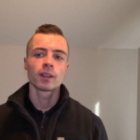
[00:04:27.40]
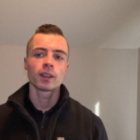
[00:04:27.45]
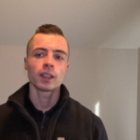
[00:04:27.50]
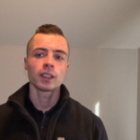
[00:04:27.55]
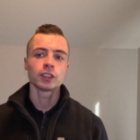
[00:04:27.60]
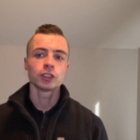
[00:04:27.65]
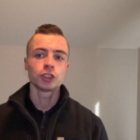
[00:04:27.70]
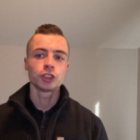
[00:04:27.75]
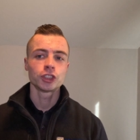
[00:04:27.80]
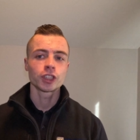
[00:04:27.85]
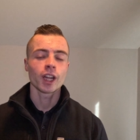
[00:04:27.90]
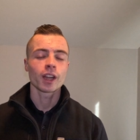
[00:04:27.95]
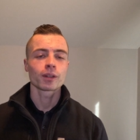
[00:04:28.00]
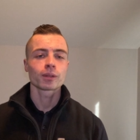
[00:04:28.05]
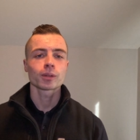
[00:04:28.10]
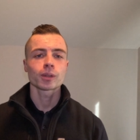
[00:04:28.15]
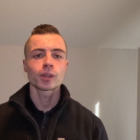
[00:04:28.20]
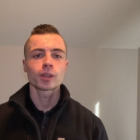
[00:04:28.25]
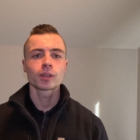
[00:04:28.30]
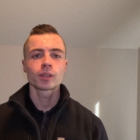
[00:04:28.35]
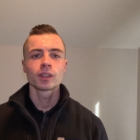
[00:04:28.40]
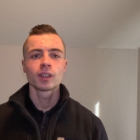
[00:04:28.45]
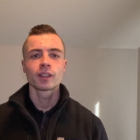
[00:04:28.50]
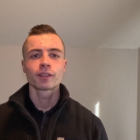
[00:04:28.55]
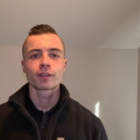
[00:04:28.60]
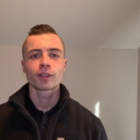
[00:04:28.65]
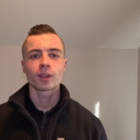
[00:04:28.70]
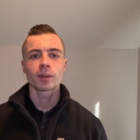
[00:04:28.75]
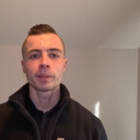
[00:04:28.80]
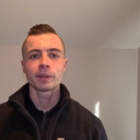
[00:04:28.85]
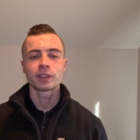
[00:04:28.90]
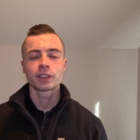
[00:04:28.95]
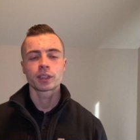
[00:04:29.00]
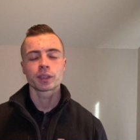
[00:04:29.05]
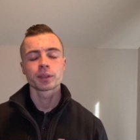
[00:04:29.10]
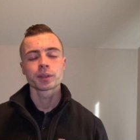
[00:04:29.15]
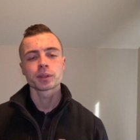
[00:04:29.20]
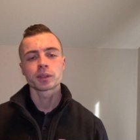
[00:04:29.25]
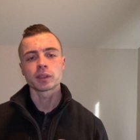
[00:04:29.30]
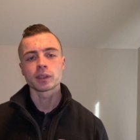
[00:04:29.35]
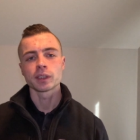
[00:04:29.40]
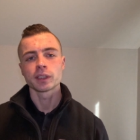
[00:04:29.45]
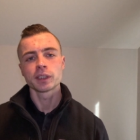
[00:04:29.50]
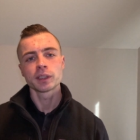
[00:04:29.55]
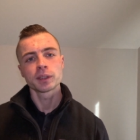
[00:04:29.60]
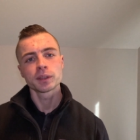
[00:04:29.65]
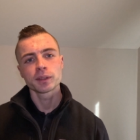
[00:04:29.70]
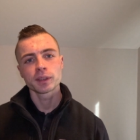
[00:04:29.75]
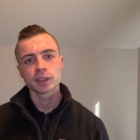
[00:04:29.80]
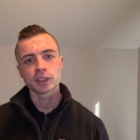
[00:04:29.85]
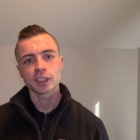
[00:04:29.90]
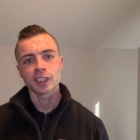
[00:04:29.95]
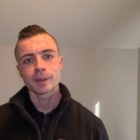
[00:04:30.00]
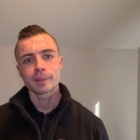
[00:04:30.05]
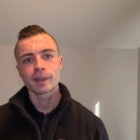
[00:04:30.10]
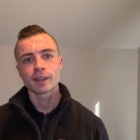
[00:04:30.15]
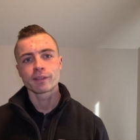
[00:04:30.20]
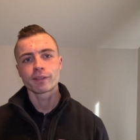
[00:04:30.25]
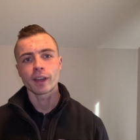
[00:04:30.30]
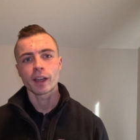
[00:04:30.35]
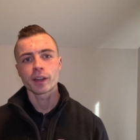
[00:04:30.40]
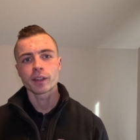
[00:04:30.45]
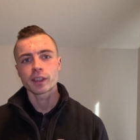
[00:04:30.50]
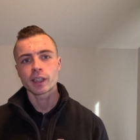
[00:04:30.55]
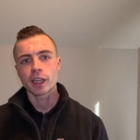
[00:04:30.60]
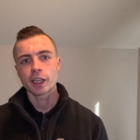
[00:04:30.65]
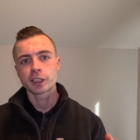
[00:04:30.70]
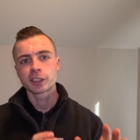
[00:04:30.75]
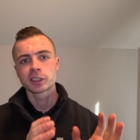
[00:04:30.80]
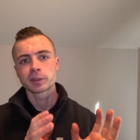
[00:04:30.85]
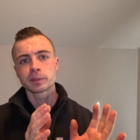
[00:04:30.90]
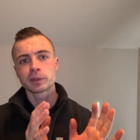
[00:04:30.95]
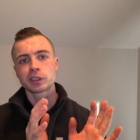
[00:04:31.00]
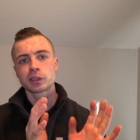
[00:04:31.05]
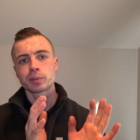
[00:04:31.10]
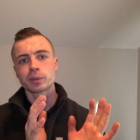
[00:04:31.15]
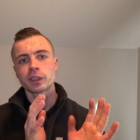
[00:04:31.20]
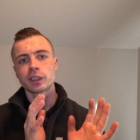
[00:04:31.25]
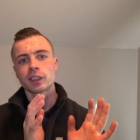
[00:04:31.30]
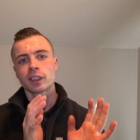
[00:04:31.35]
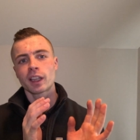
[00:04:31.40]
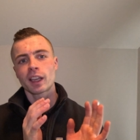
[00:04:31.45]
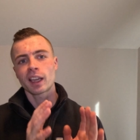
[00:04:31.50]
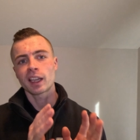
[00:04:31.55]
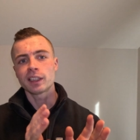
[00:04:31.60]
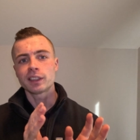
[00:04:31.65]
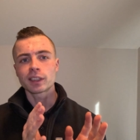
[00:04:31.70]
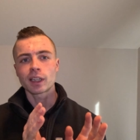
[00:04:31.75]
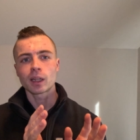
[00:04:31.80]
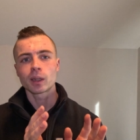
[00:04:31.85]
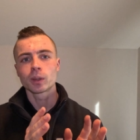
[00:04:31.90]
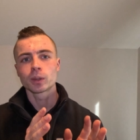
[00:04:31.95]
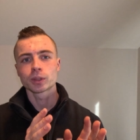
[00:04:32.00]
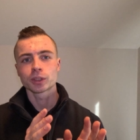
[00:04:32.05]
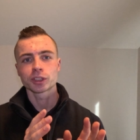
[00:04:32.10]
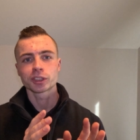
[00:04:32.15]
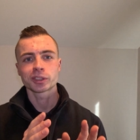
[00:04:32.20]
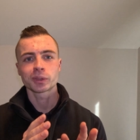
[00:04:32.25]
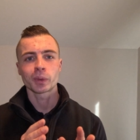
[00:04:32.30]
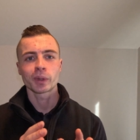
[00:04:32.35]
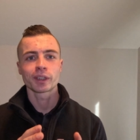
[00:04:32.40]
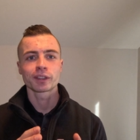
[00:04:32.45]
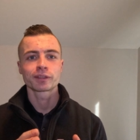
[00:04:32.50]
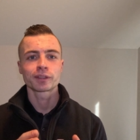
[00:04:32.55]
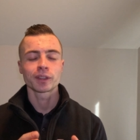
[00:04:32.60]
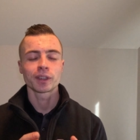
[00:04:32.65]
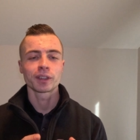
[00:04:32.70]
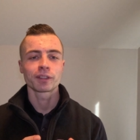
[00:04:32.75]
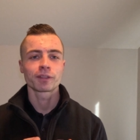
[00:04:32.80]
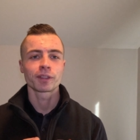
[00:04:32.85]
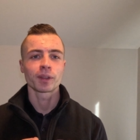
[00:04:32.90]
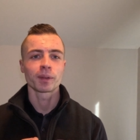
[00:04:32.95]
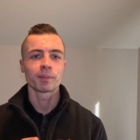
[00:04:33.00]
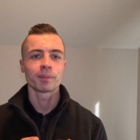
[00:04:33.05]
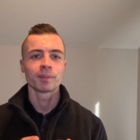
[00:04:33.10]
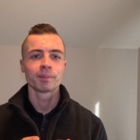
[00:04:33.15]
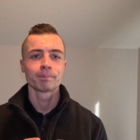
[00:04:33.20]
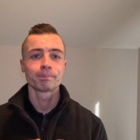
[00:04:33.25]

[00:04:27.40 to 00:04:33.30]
in general, for the material alone, there's going to be a variation between $8 a square foot for the